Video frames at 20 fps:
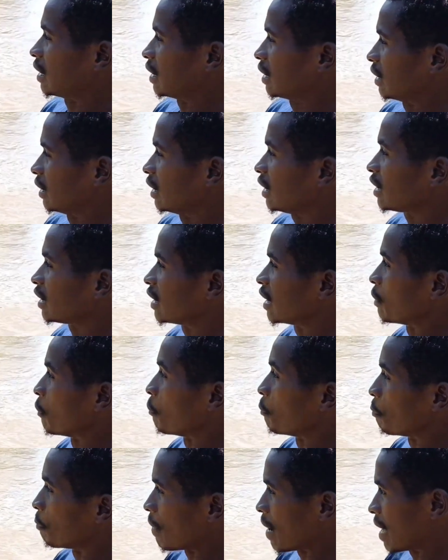This is the
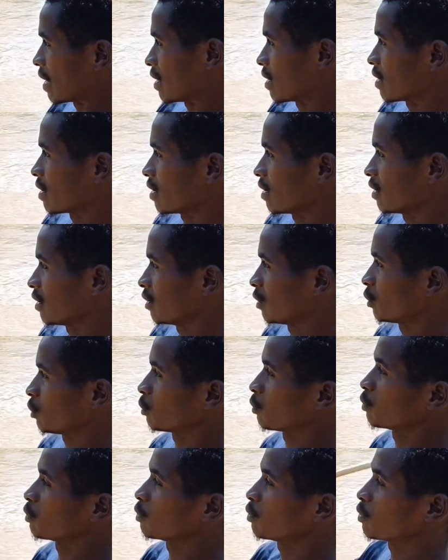path
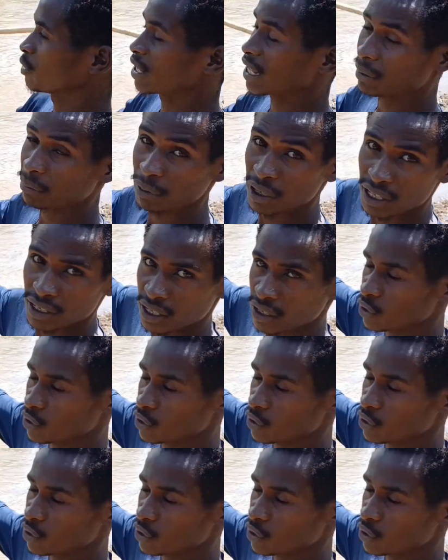to that place I